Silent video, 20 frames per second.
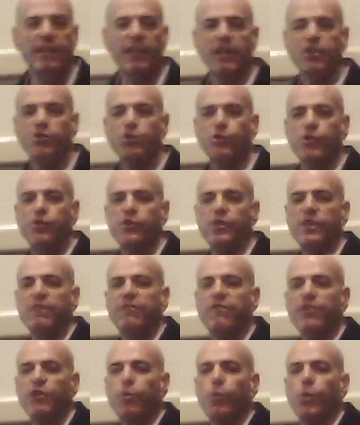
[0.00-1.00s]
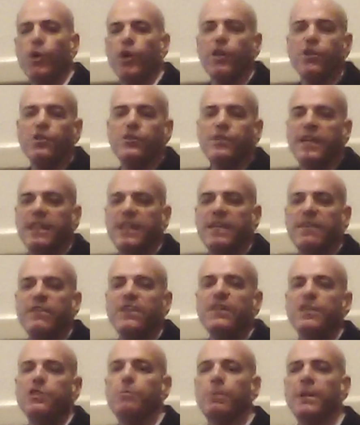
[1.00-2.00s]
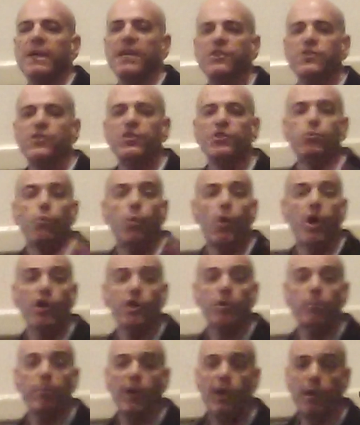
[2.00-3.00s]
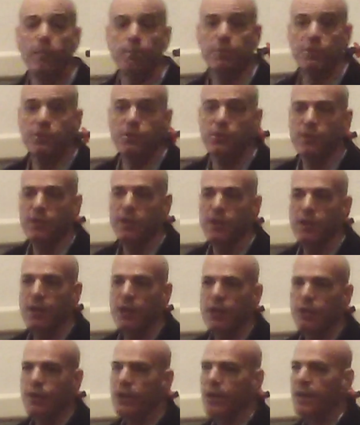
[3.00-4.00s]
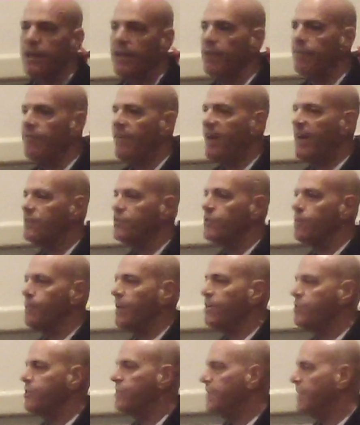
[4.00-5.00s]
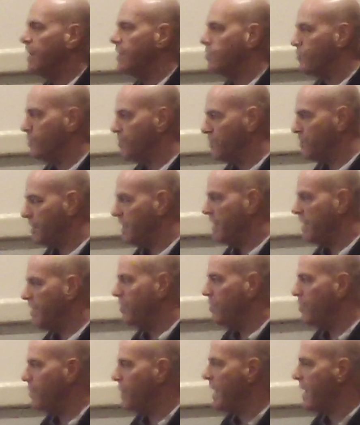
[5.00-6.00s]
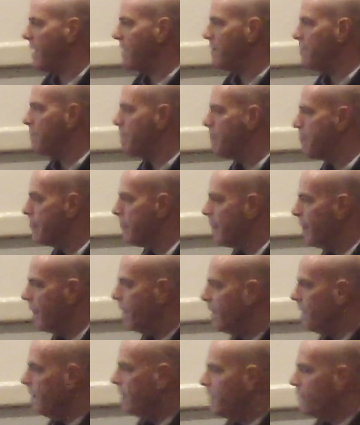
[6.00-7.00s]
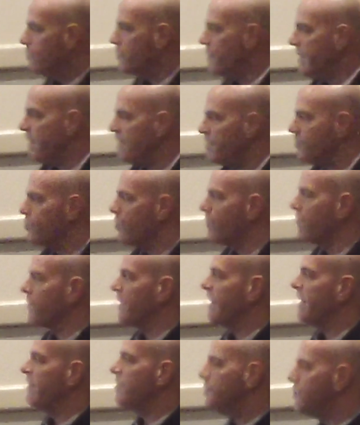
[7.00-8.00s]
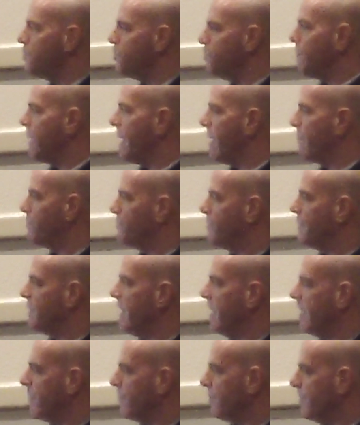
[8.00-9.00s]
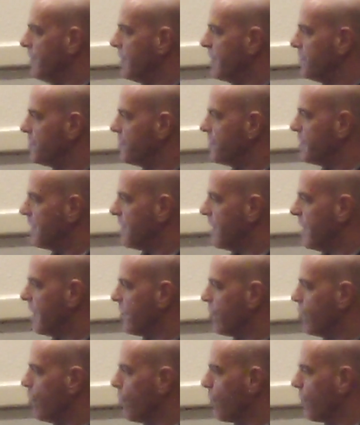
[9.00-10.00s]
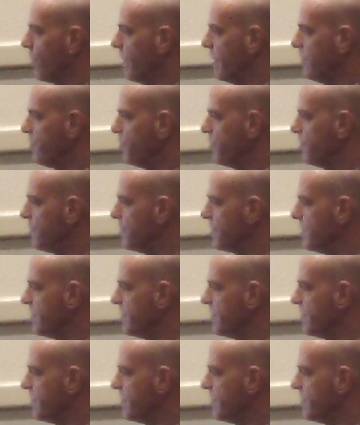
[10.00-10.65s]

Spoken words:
electricity for the workers that live in these places, water pumps. They're going to need vast amounts of electricity to do that. So then I just overlaid the two maps together, and you can see a lot of correlations